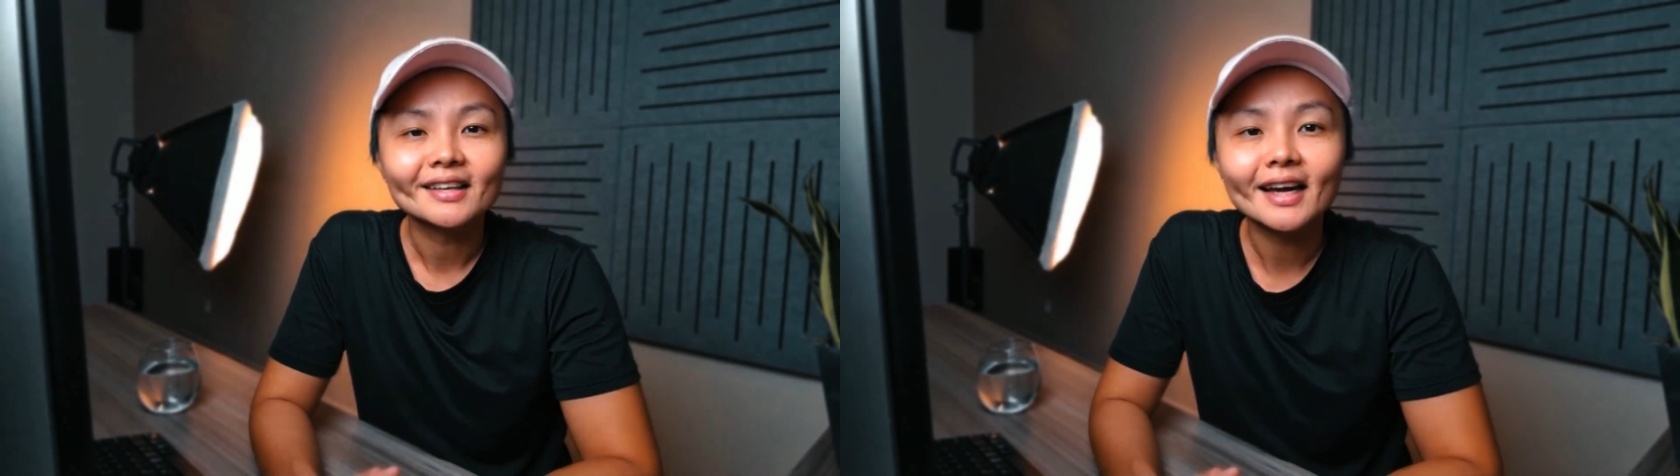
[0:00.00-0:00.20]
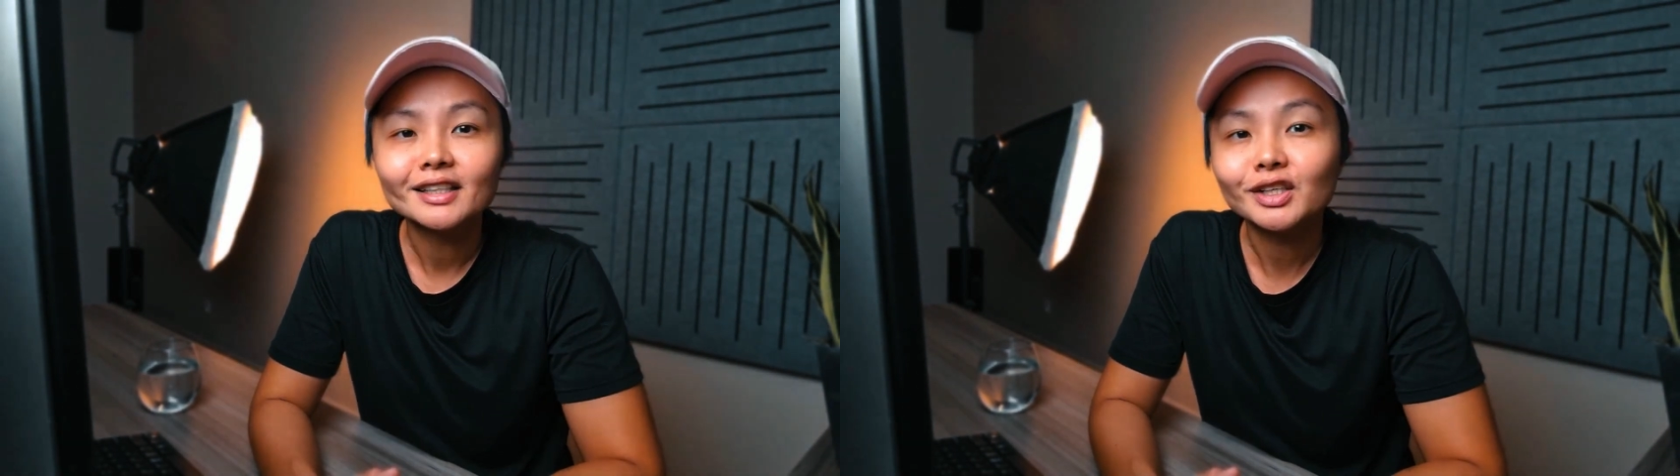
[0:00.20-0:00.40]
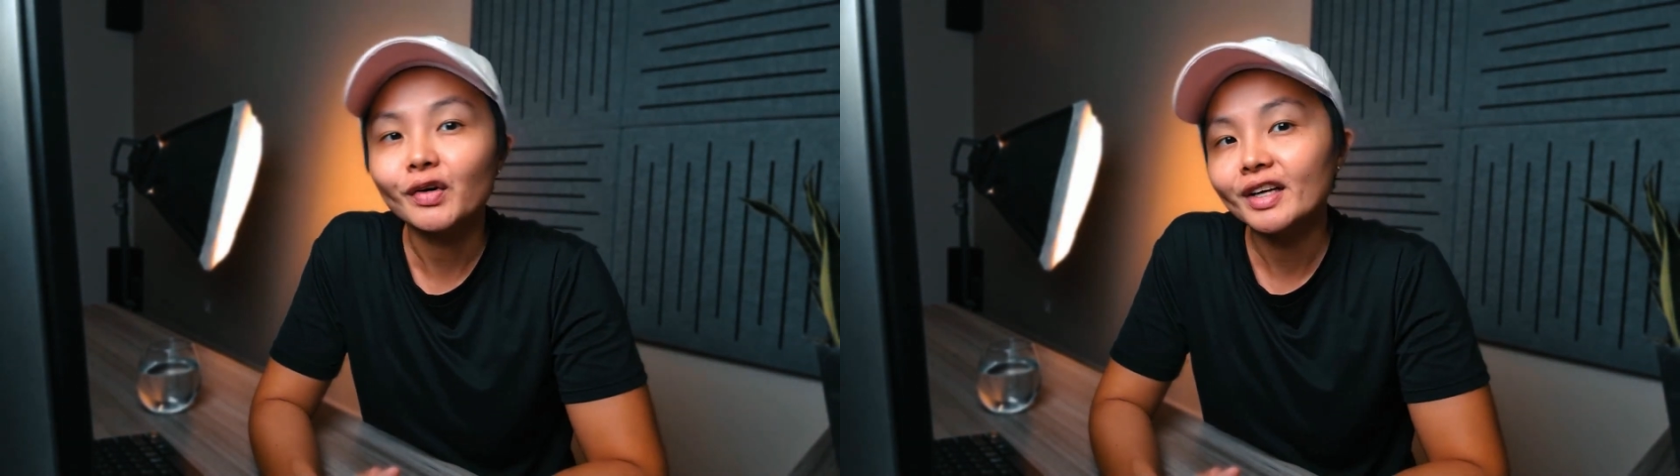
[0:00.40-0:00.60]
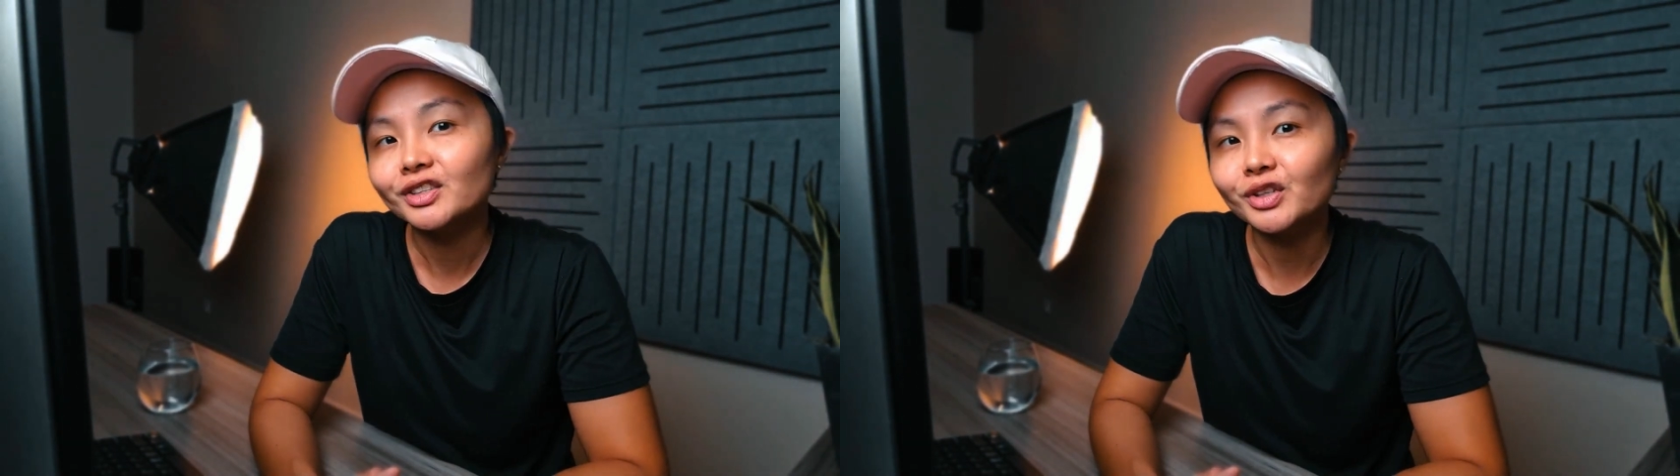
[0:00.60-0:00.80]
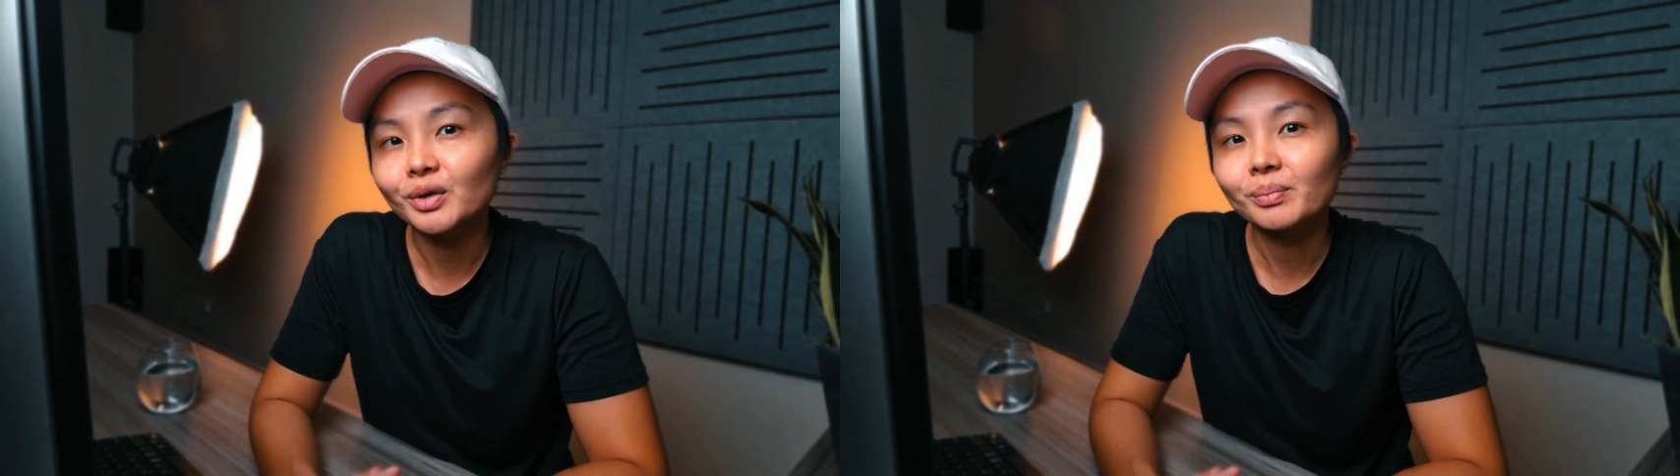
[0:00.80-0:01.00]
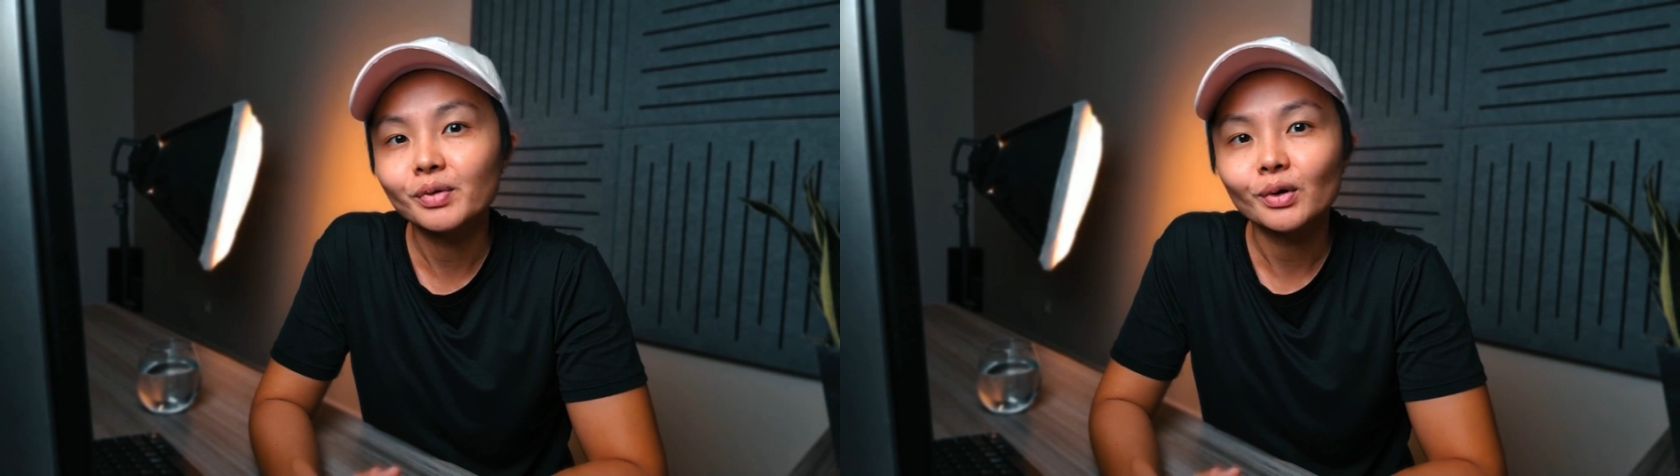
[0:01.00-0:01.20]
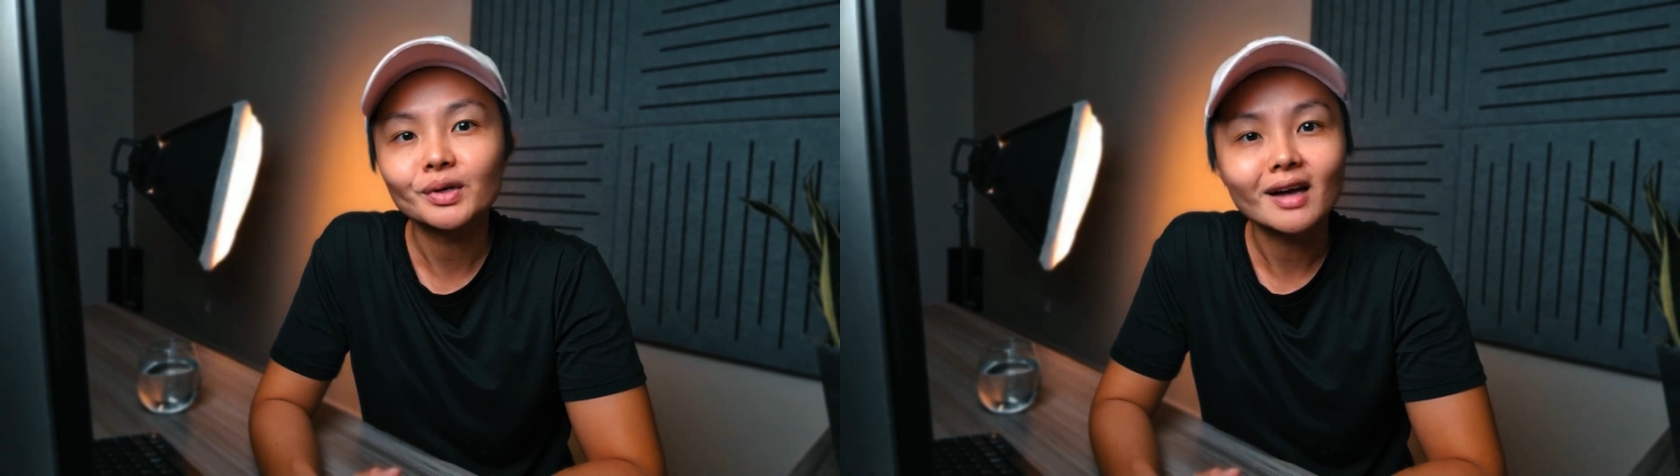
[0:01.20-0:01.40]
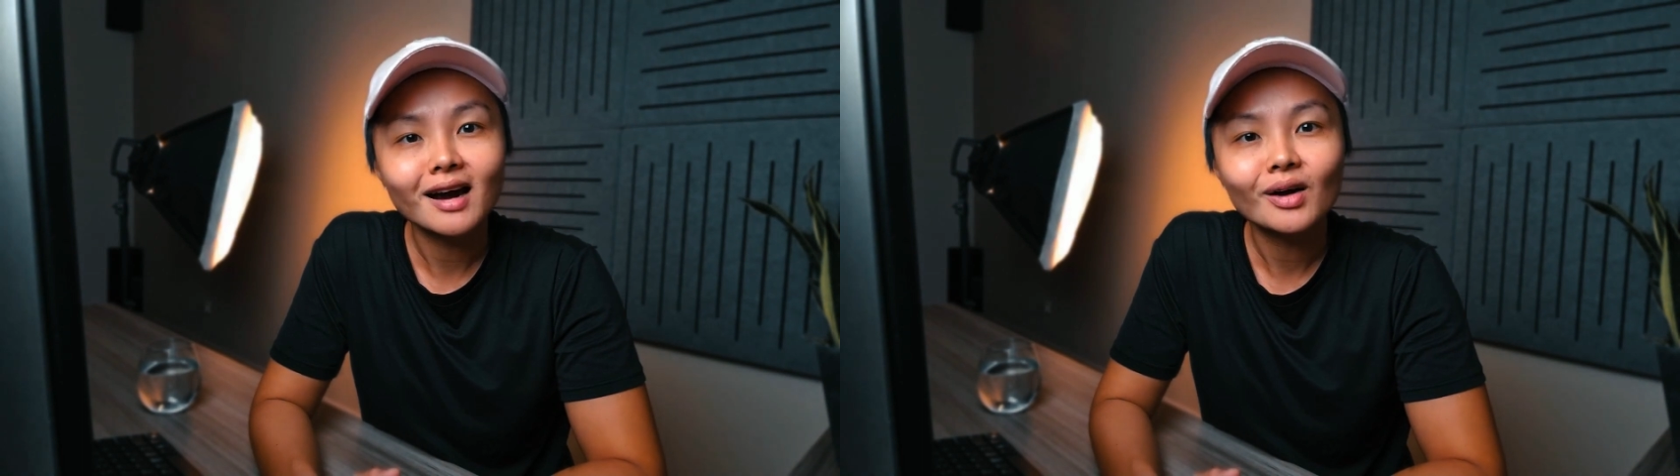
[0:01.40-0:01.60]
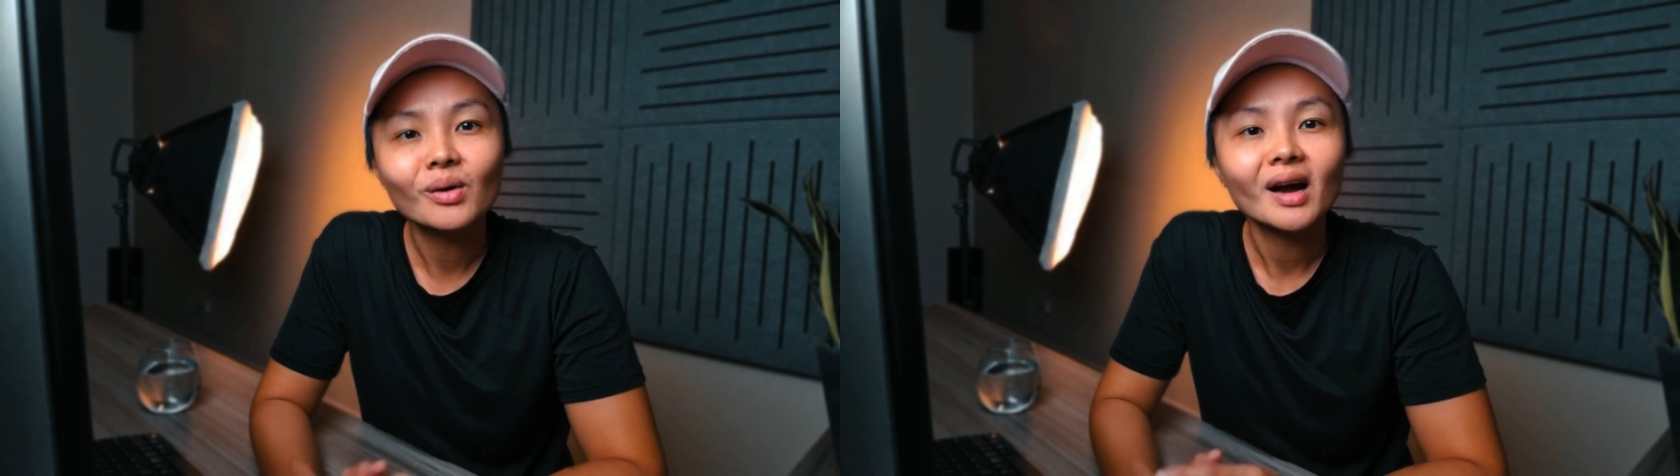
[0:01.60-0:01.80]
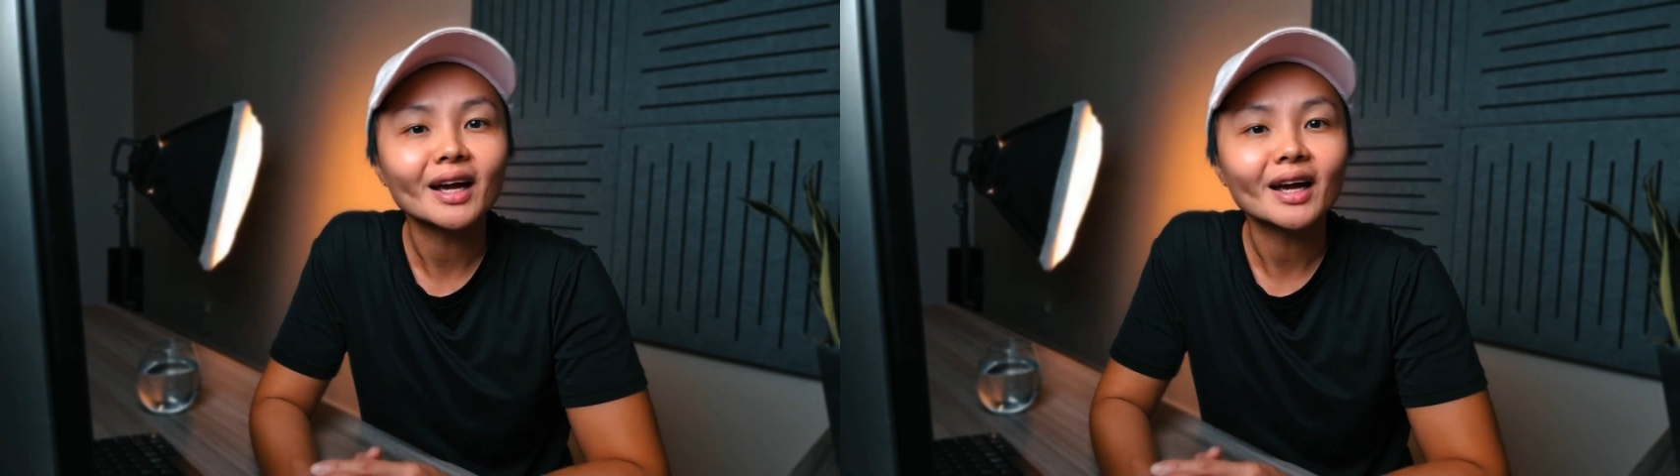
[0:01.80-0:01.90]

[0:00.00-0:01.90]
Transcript: Get Create Studio Pro now